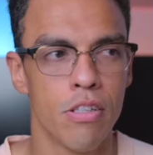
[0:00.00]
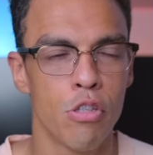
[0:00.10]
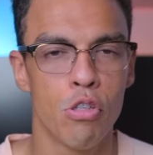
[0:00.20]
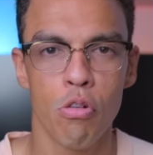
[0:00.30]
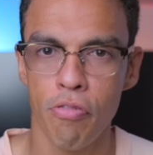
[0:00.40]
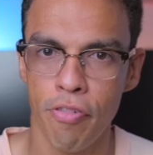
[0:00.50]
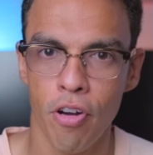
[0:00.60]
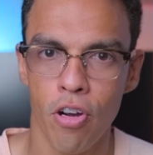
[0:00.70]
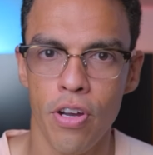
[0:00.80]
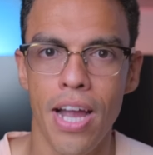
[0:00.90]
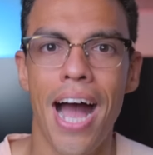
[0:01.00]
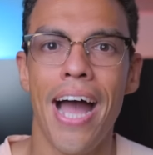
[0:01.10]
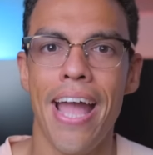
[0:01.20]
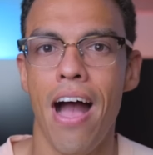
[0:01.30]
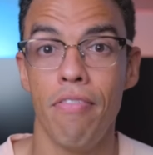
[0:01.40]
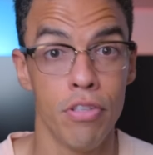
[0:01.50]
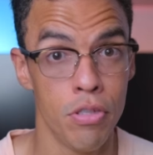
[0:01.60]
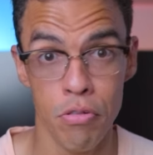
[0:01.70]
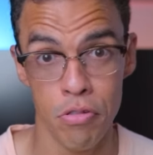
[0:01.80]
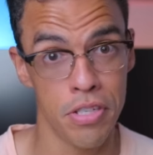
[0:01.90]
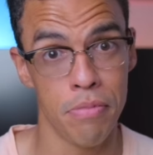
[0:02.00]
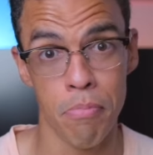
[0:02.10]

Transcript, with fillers: so far I haven't used it